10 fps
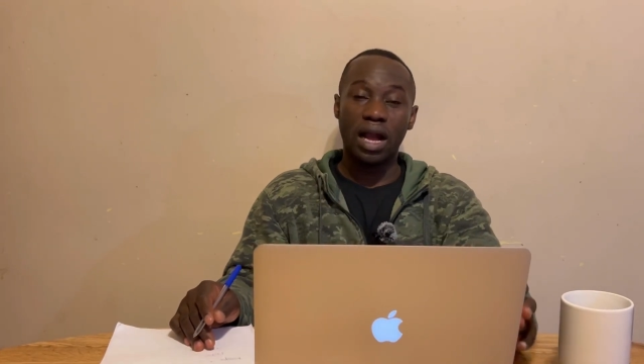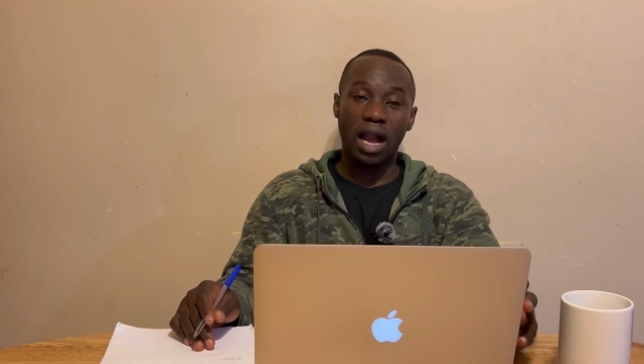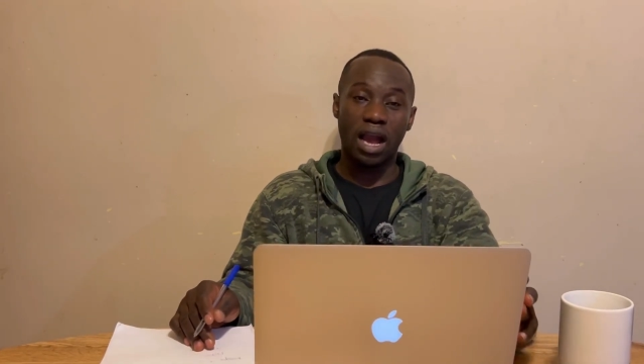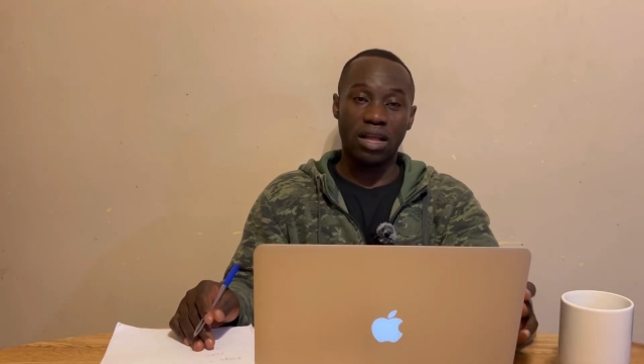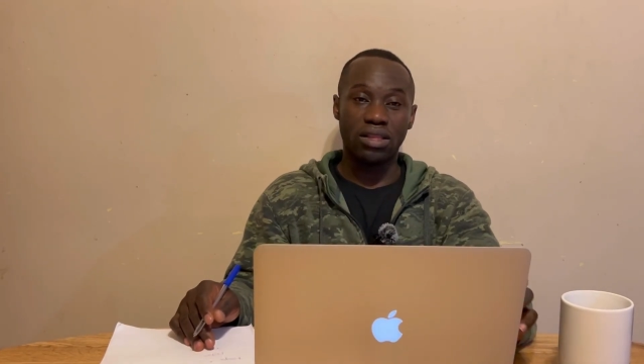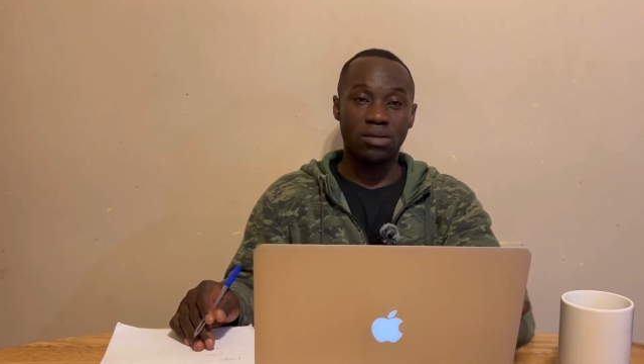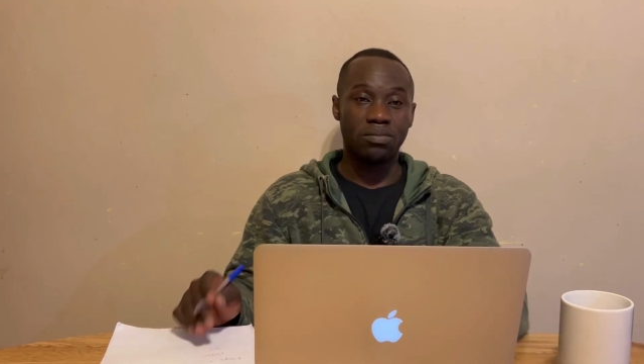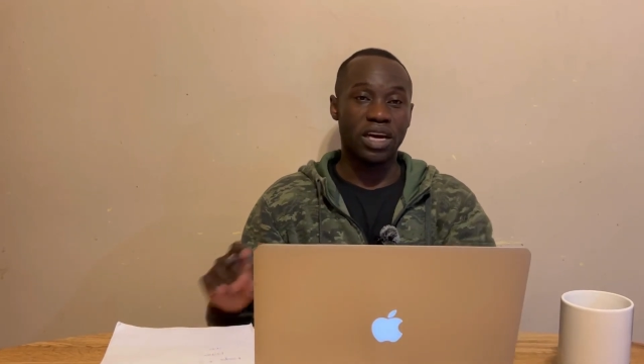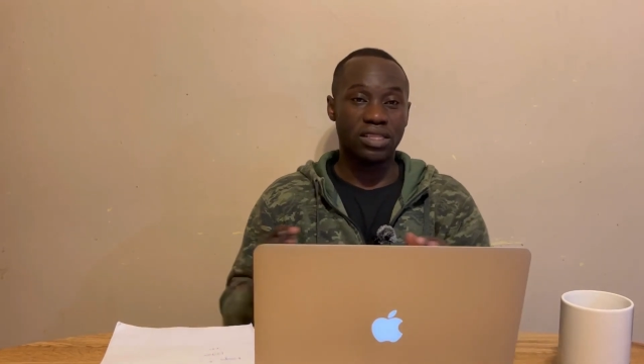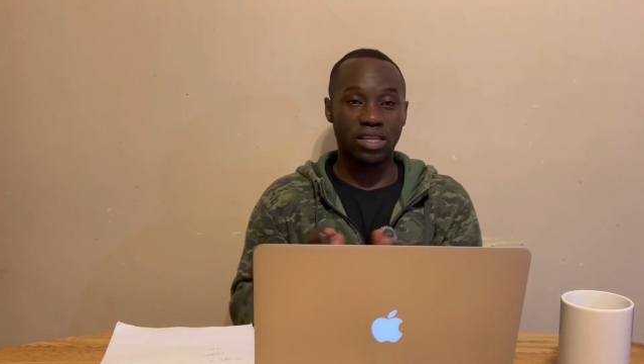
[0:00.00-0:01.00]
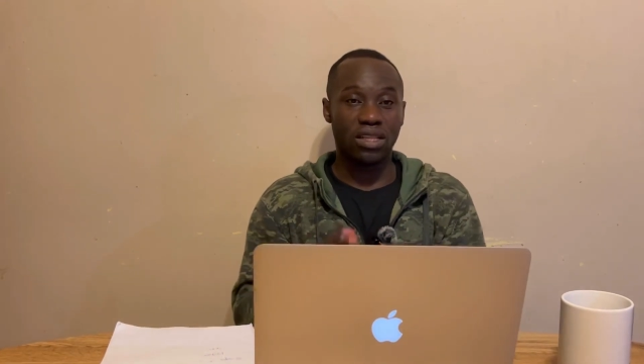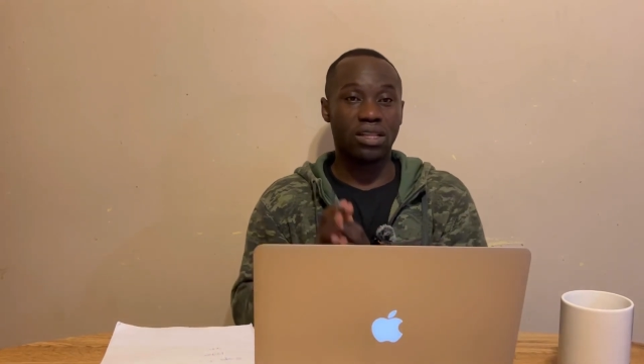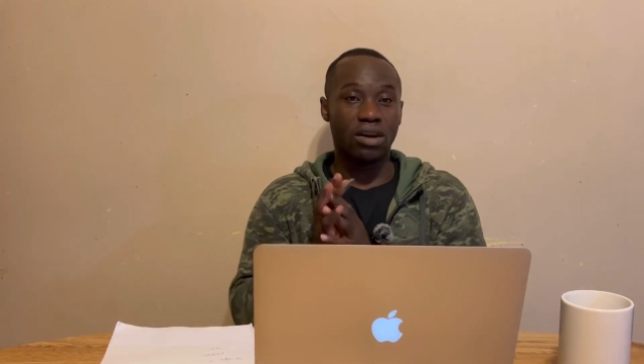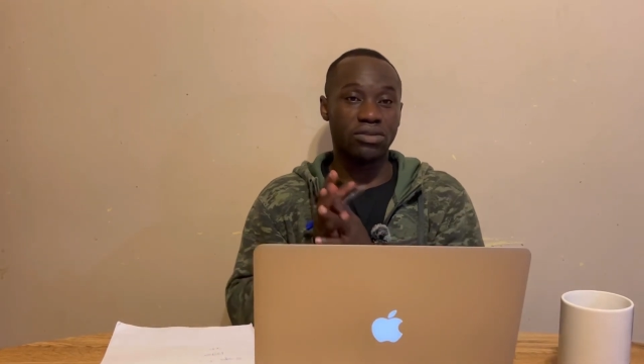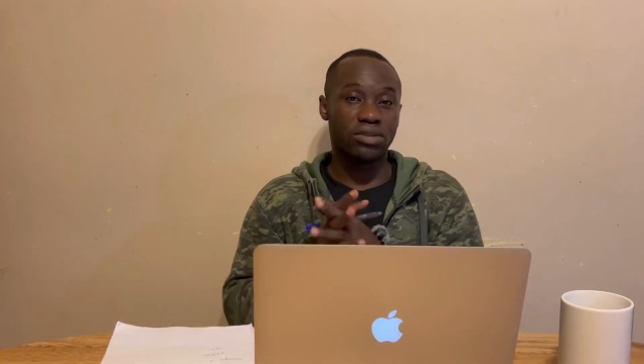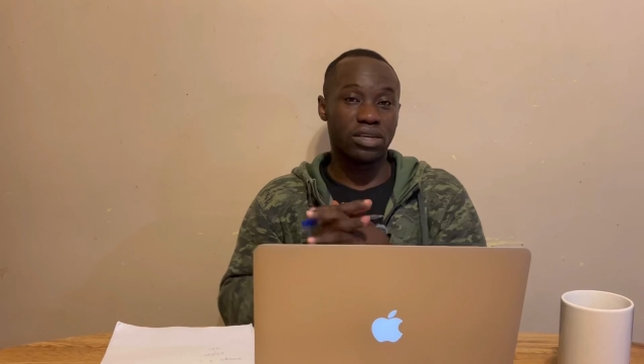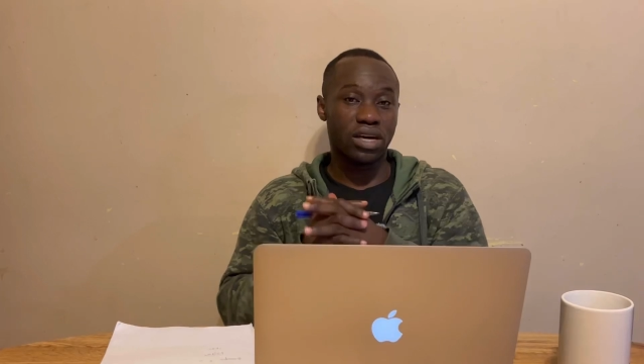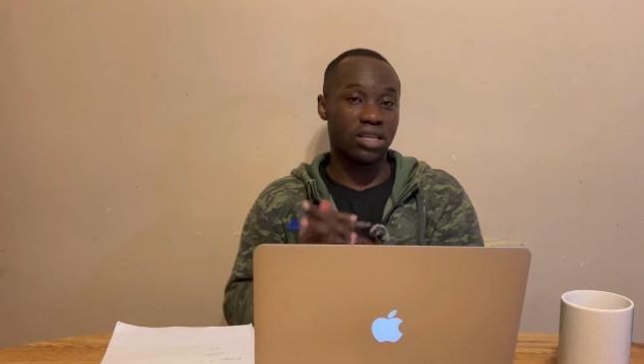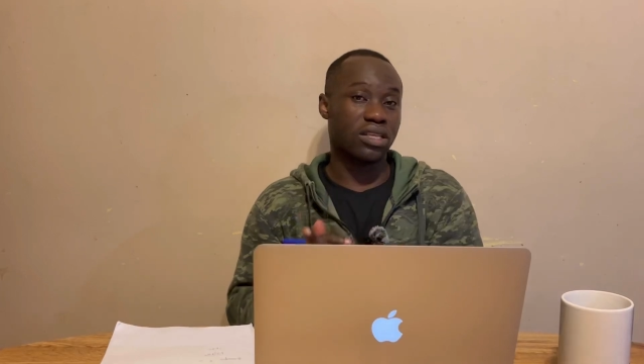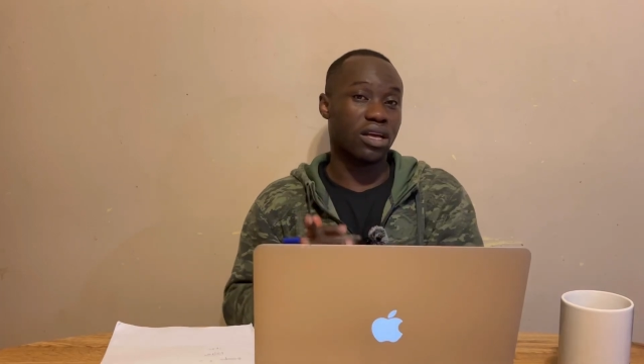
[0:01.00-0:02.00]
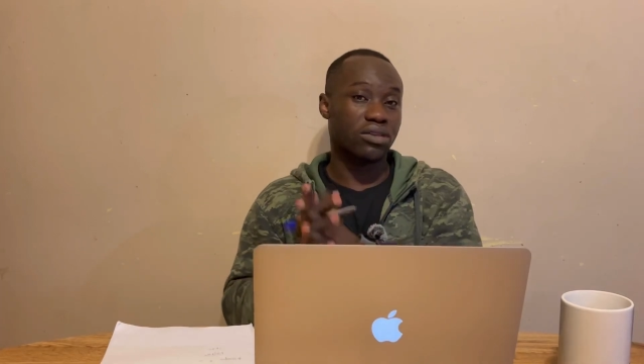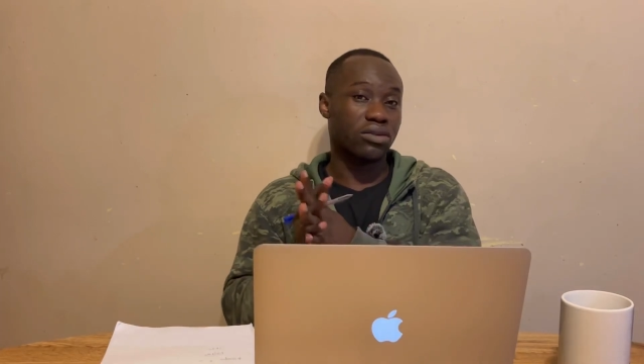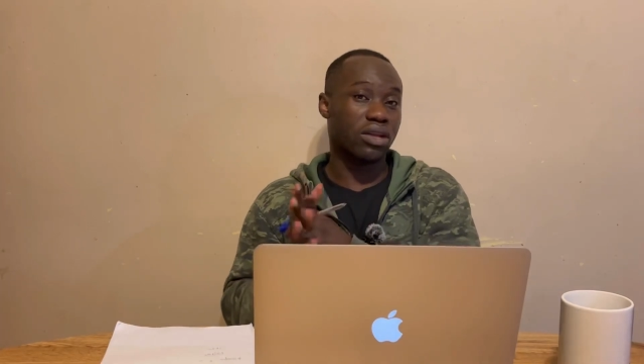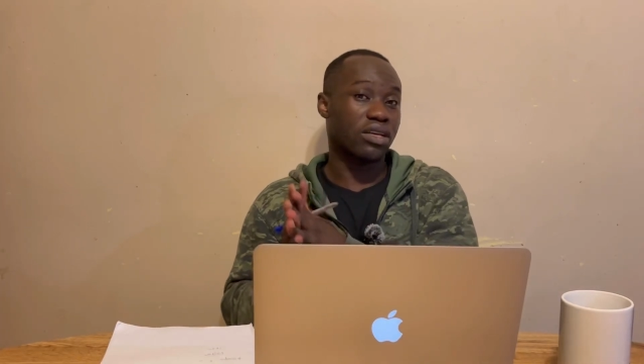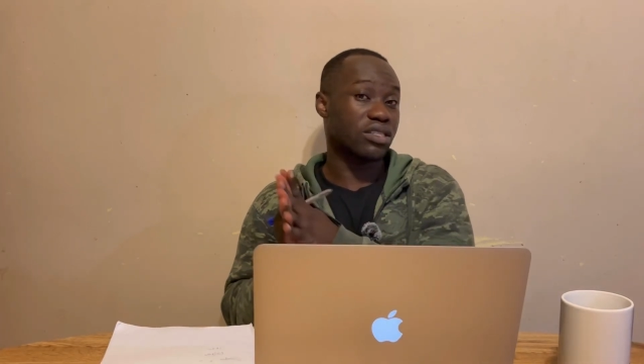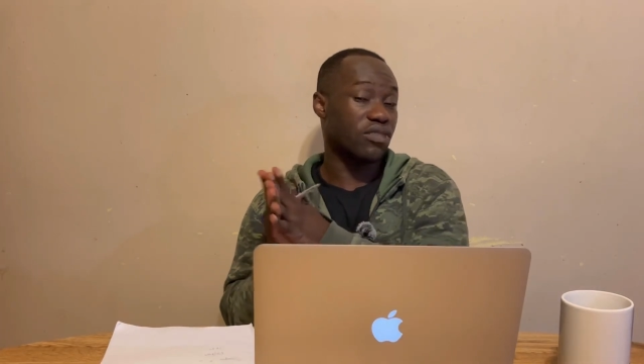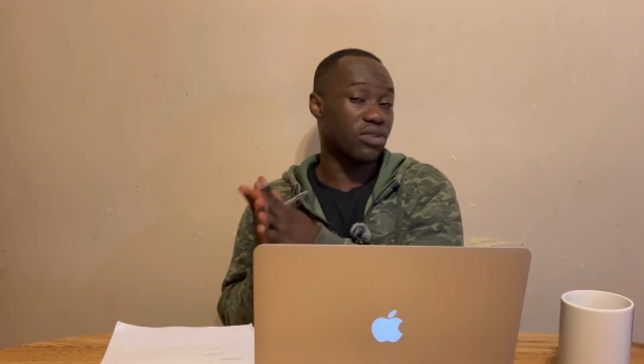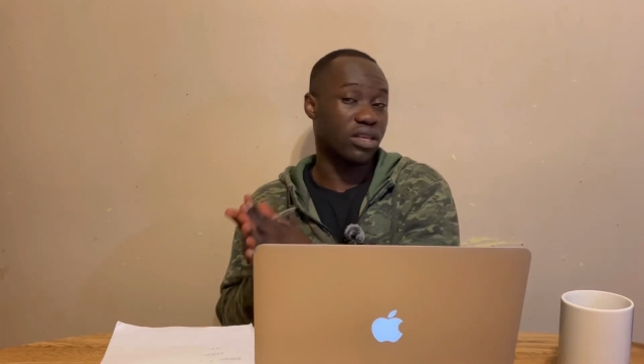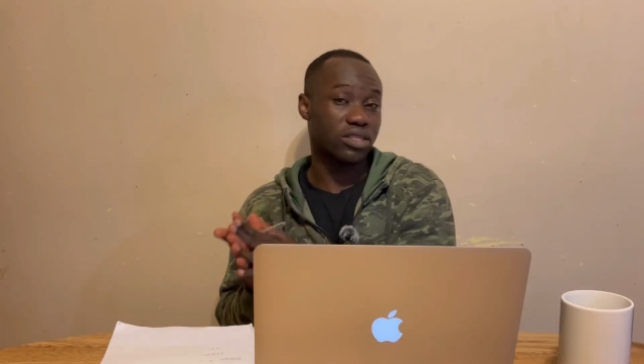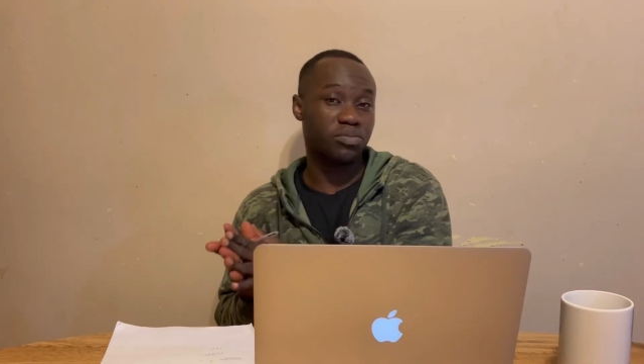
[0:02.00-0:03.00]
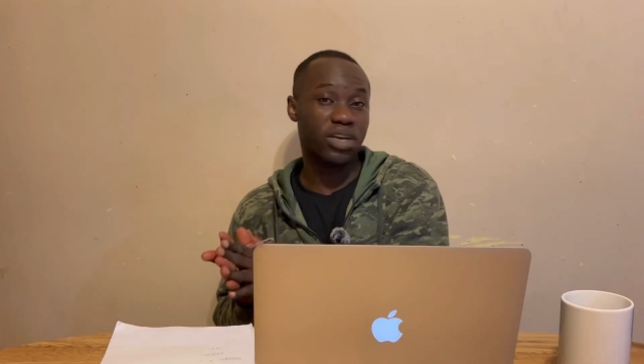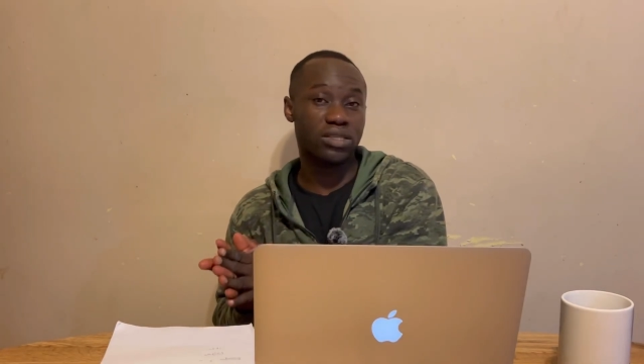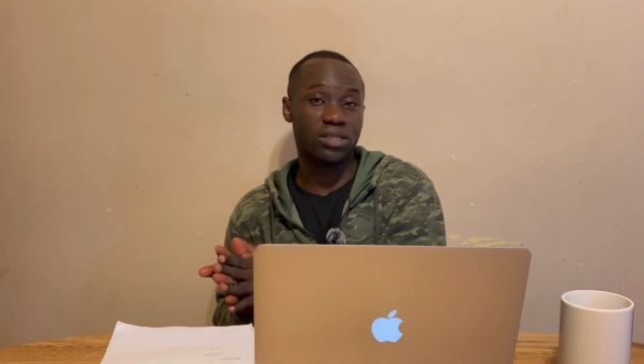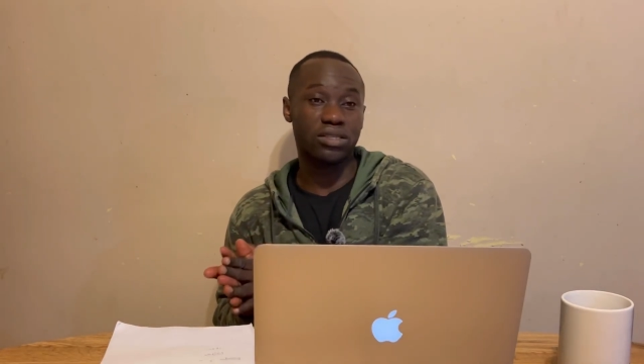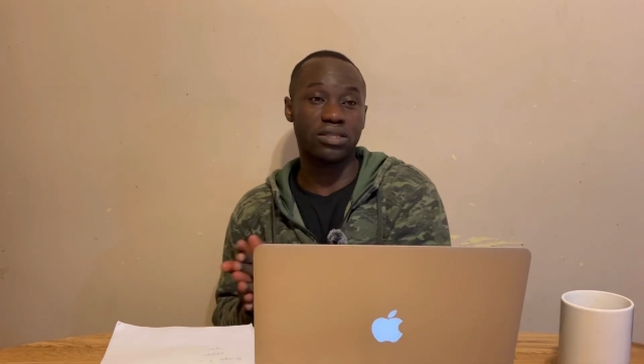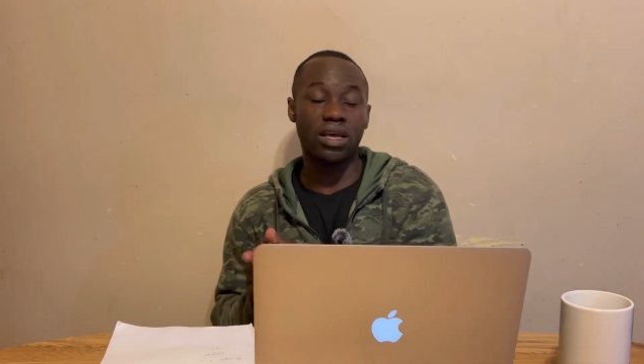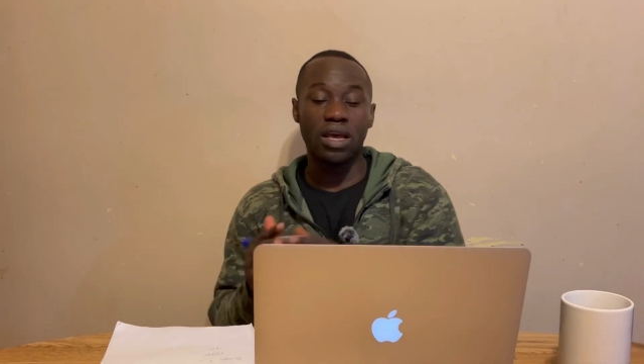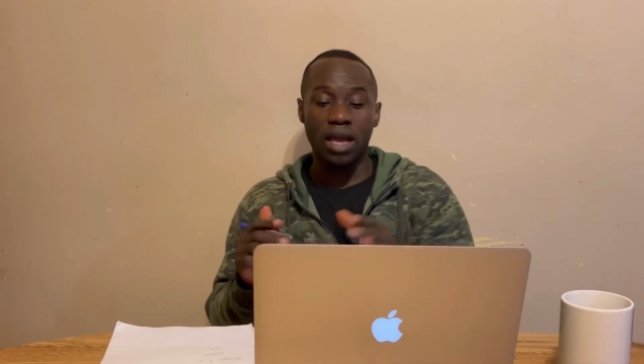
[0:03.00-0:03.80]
and my 10,000 Canadian dollars living expenses.